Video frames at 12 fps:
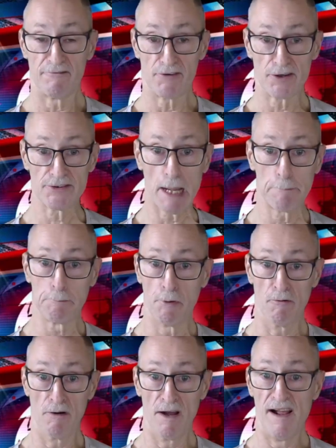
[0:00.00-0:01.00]
for
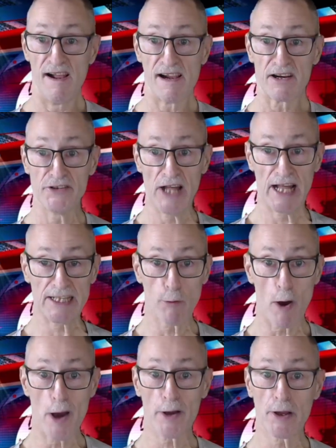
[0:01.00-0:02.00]
example, because that's
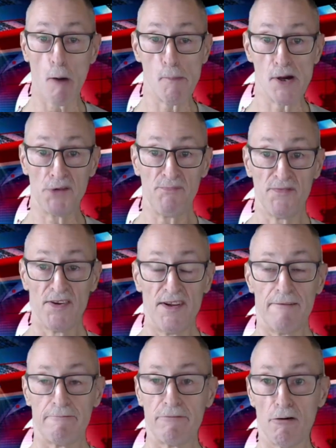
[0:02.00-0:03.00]
quite common
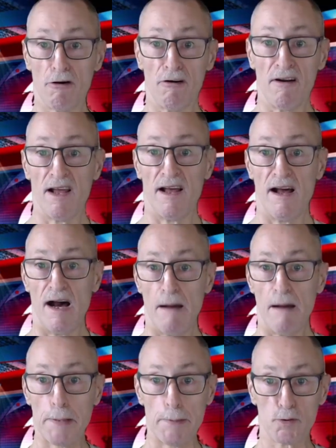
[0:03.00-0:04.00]
for
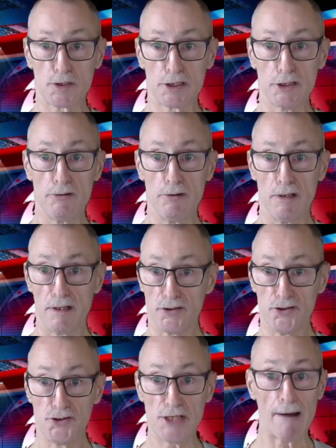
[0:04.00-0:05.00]
people to
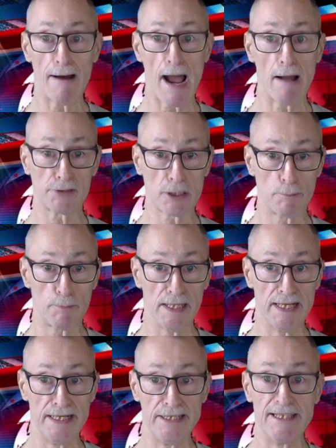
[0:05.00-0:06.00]
shout out to
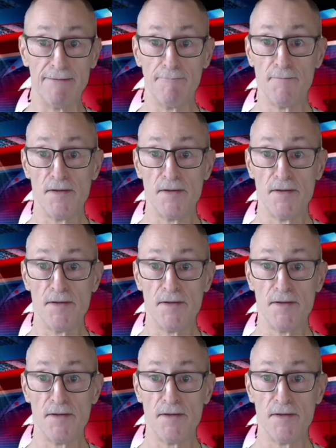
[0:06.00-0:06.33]
police,